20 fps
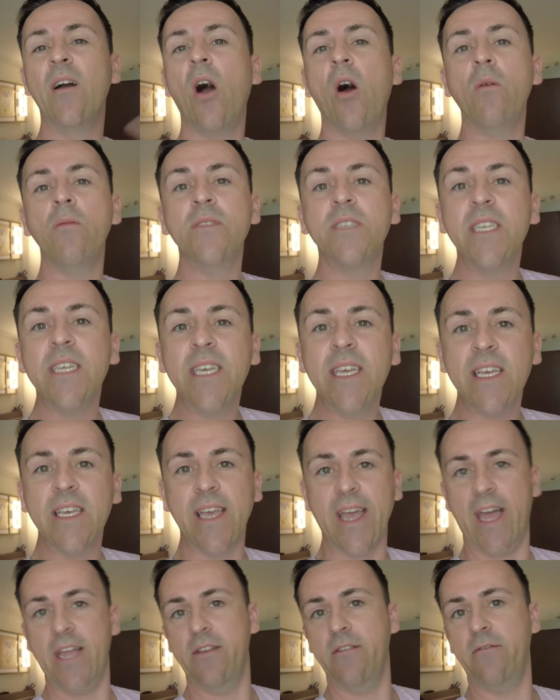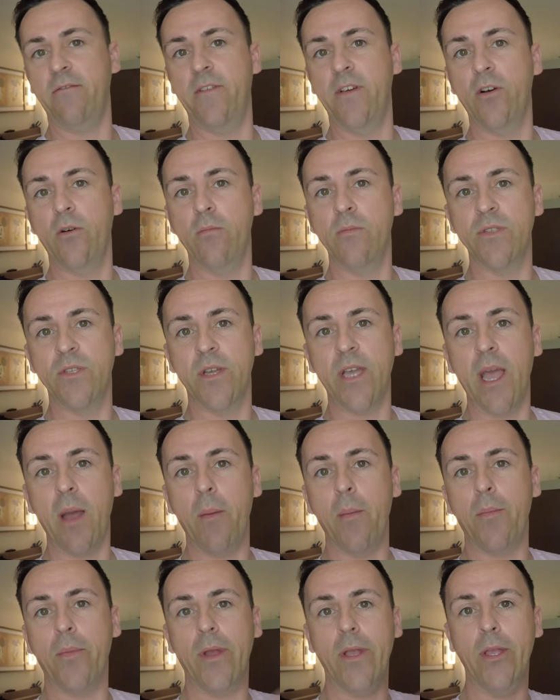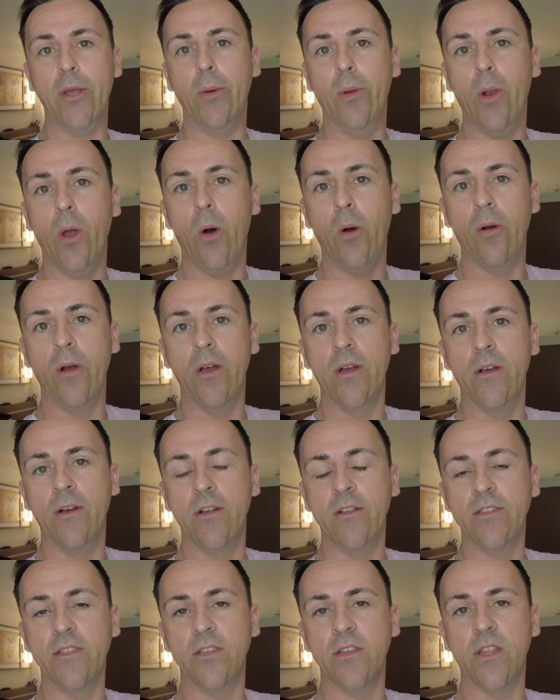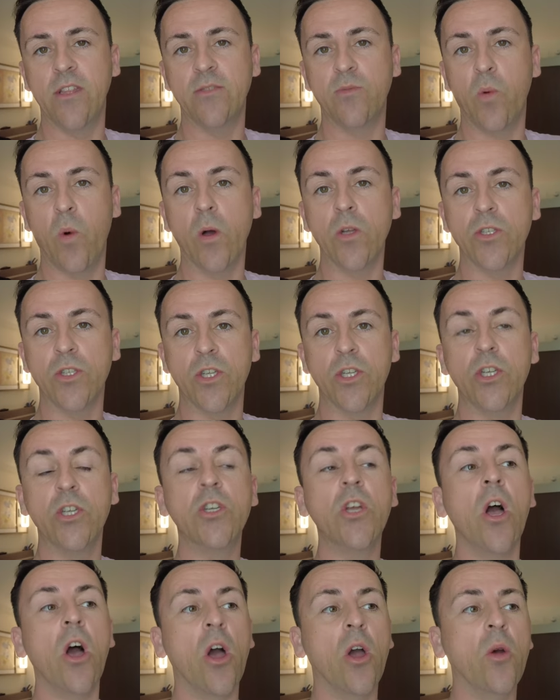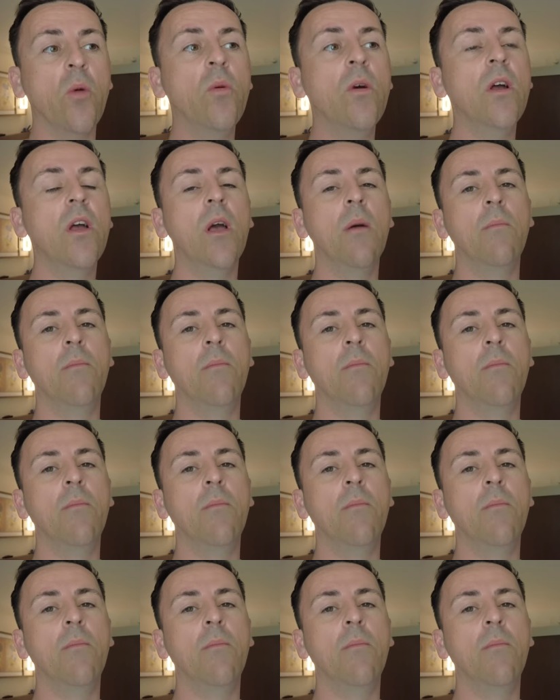Obviously can't film, so can't bring you along to watch the show,